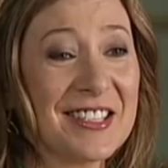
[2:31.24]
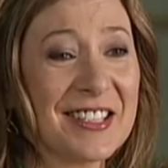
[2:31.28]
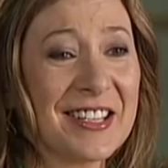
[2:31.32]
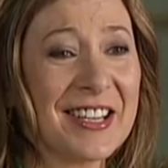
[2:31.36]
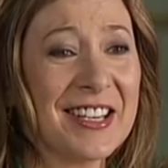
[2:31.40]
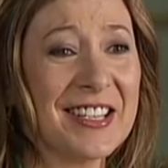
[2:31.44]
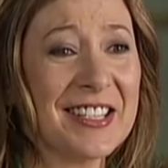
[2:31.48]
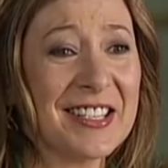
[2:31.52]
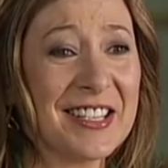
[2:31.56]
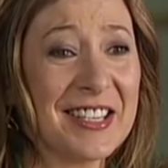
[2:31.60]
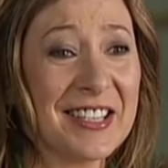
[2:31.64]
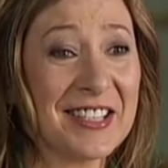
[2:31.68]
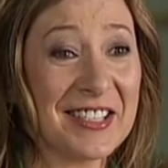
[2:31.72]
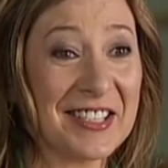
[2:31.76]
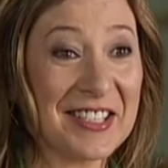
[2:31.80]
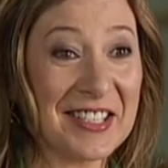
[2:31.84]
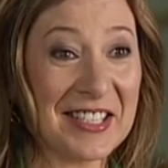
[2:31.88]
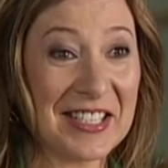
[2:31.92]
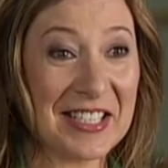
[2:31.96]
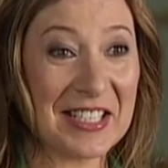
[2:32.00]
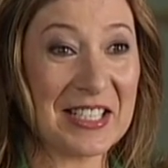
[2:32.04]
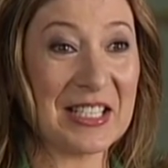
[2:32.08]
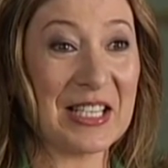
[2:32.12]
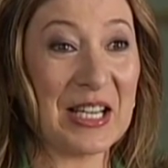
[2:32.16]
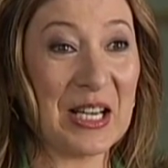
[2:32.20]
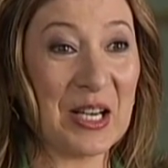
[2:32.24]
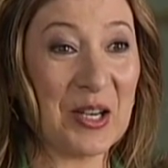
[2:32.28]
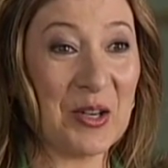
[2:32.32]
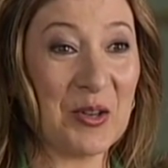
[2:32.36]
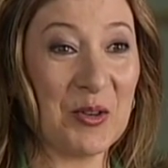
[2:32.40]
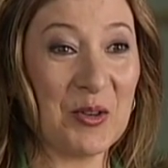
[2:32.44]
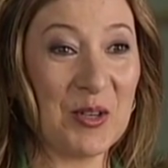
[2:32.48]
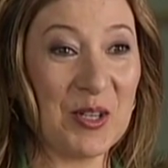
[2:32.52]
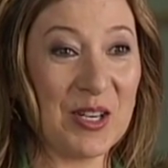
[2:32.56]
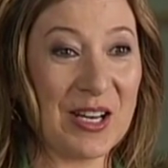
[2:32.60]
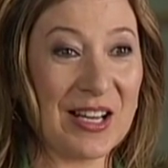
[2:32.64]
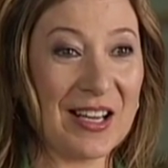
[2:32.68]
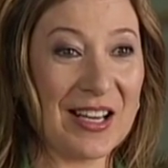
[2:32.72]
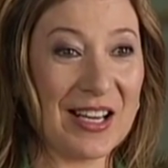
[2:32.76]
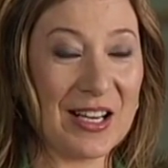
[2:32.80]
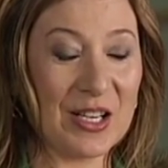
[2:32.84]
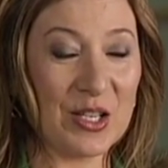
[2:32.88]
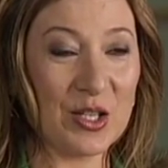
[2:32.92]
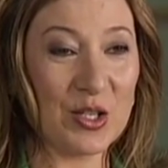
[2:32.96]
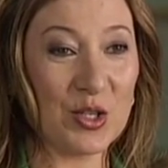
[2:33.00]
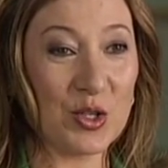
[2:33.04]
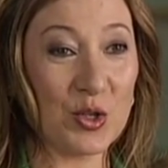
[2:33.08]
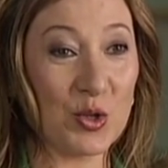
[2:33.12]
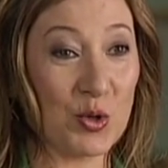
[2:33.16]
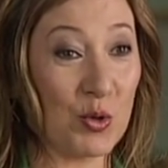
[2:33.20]
it easy to sit down
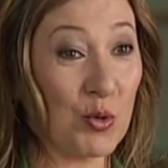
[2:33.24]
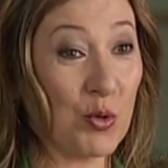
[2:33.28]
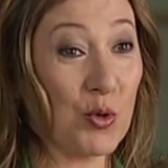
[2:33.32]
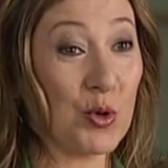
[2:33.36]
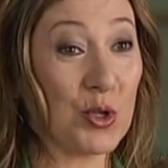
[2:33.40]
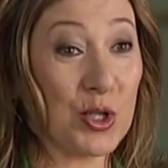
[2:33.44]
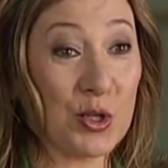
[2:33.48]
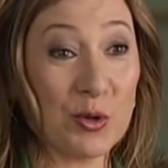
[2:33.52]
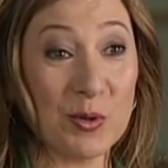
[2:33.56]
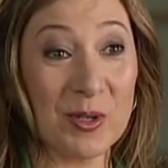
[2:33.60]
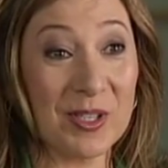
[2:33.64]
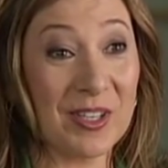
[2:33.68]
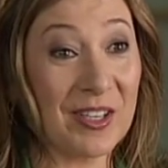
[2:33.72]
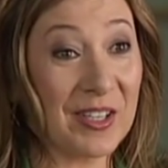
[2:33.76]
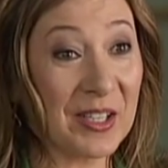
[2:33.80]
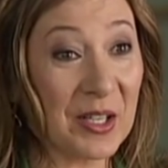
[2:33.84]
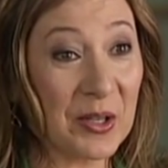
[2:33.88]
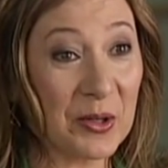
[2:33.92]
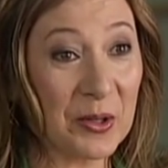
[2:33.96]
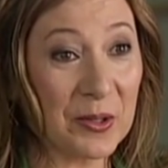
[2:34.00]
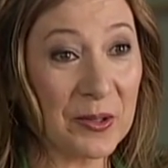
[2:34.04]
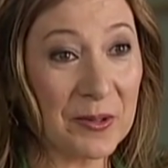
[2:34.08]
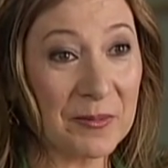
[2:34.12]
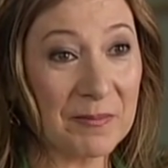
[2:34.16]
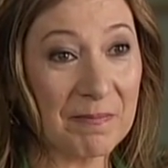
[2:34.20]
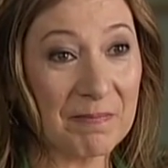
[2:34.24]
and talk to an icon?